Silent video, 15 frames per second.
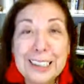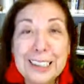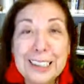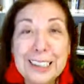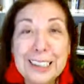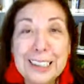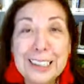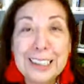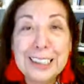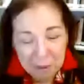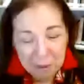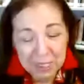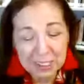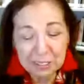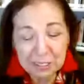really
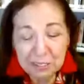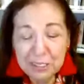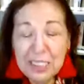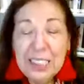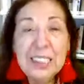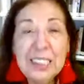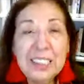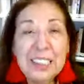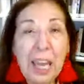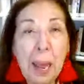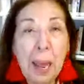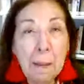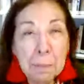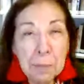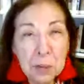captures
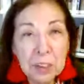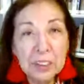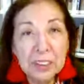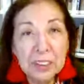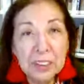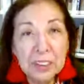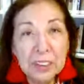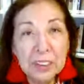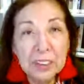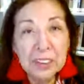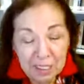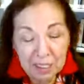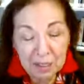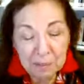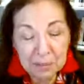um,
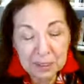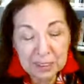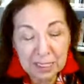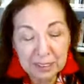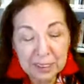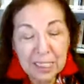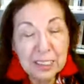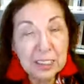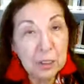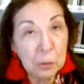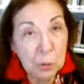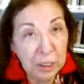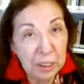Sandra's work